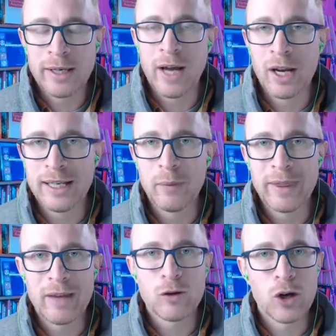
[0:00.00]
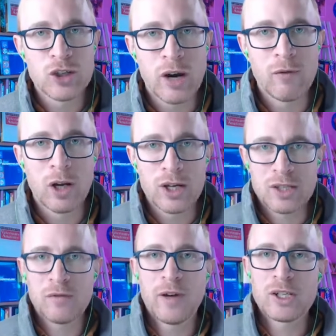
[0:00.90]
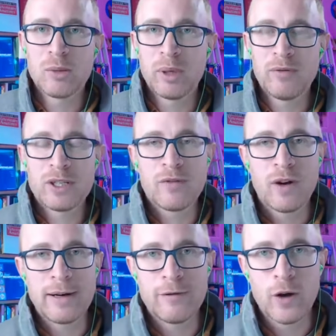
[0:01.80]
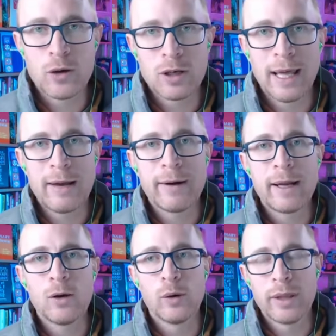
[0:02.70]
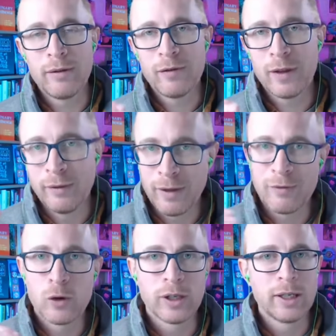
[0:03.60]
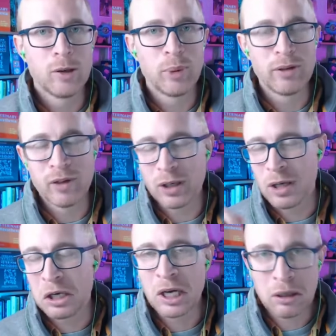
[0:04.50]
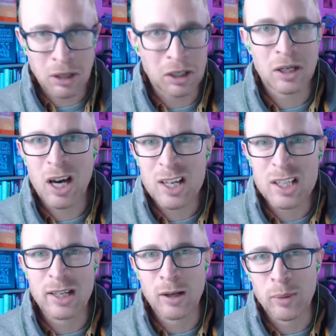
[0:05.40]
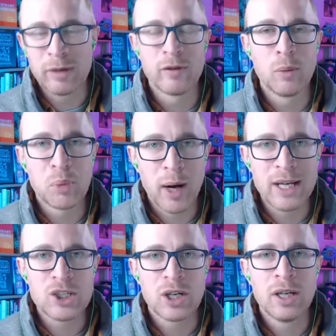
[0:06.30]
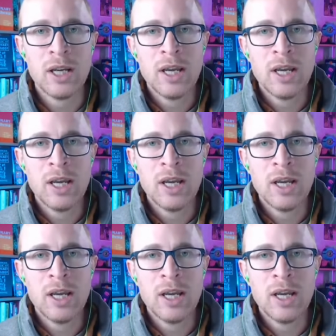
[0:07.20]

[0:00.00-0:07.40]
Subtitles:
honey when they've got a generalized infection, but if it's a very focal area, or if they've got a little bit of a cut, a little bit of an abrasion,